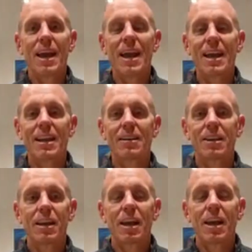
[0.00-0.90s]

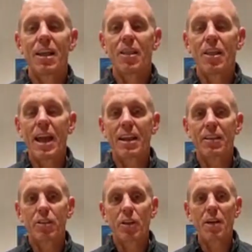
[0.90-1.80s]

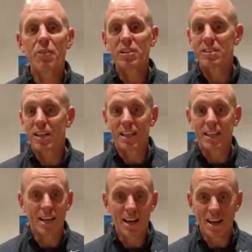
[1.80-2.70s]
And every
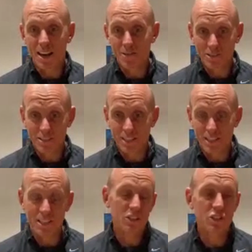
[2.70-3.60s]
study after
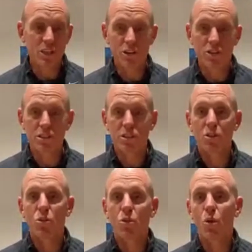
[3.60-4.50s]
study shows
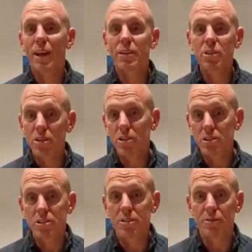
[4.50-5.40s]
quite
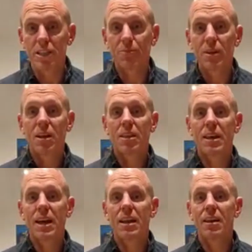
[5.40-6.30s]
conclusively
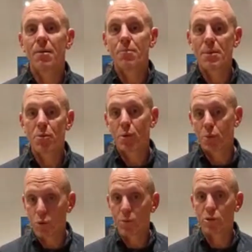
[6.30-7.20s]
that people with
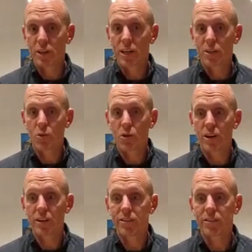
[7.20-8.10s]
rheumatoid
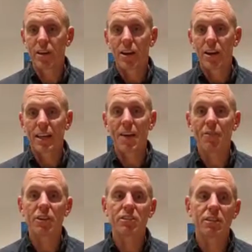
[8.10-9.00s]
arthritis have
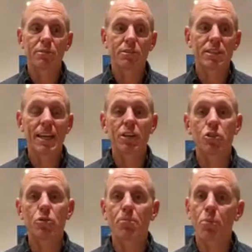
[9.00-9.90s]

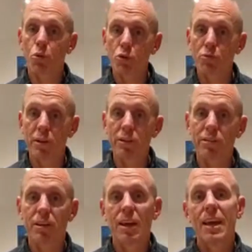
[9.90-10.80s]
substantial
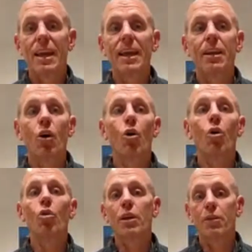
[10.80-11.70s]
improvements in
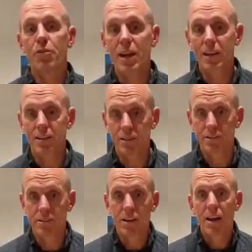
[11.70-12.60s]
all their
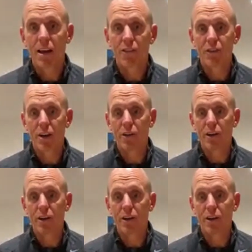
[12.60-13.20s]
factors as far